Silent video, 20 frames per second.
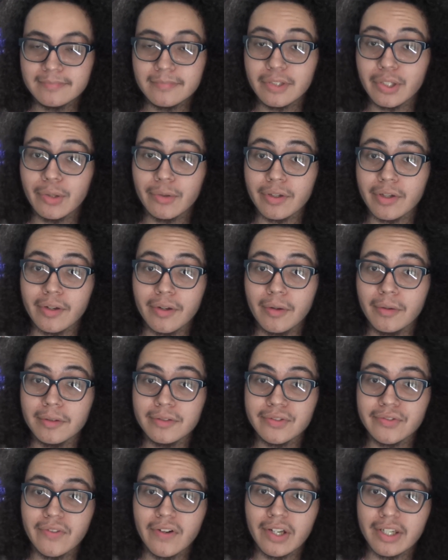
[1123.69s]

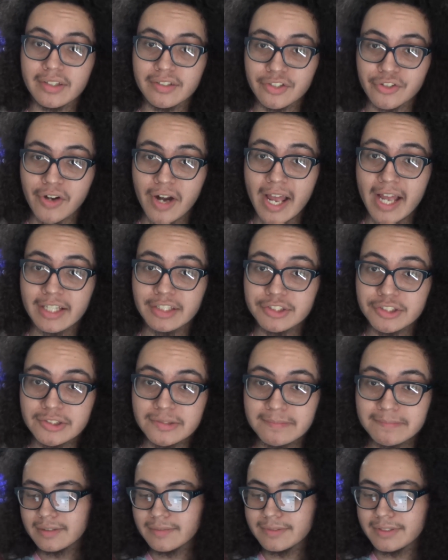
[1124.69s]
Coca-Cola's fucking
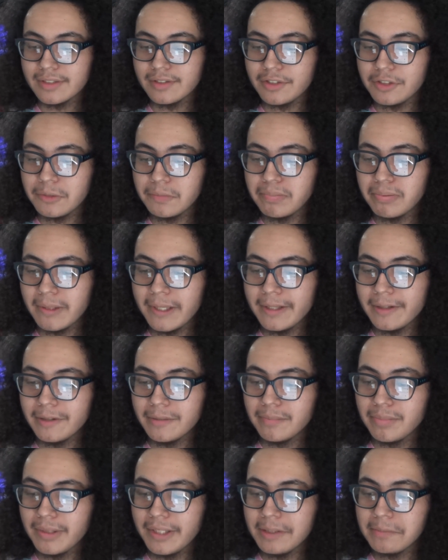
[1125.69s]
trash. Someone said, do you plan
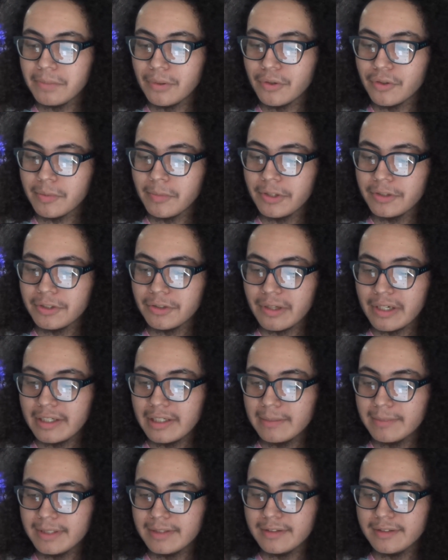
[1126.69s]
on playing Pokemon
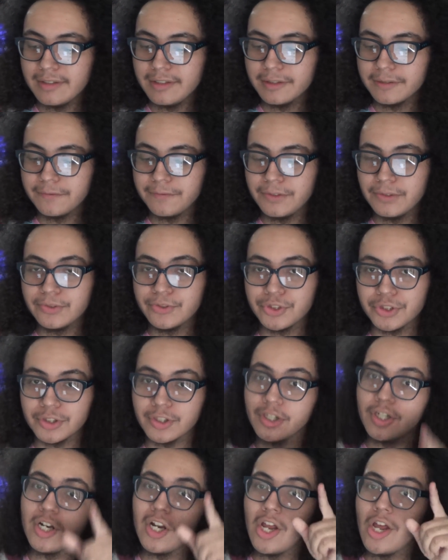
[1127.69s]
Uranium in the near
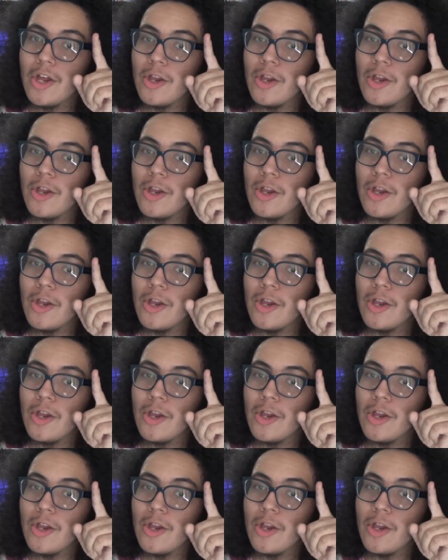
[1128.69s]
future?